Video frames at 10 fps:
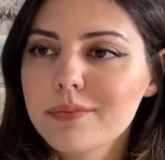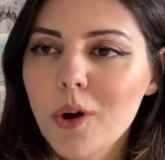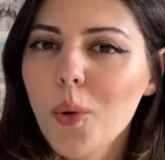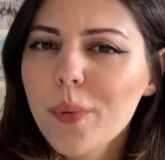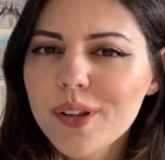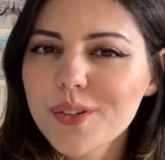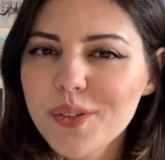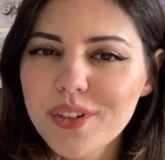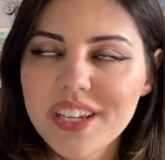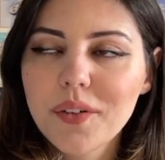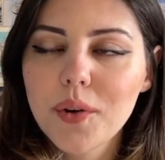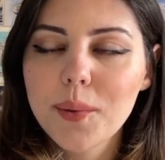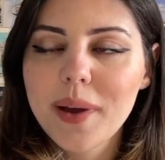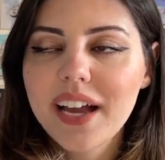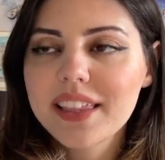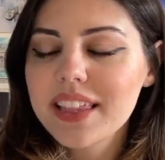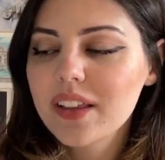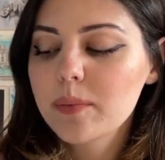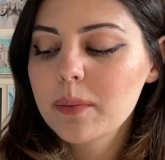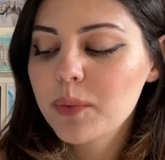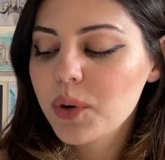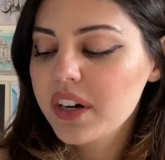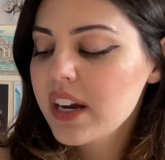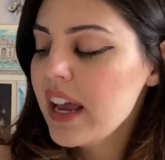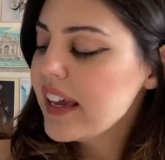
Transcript: open to reading romance a little bit more,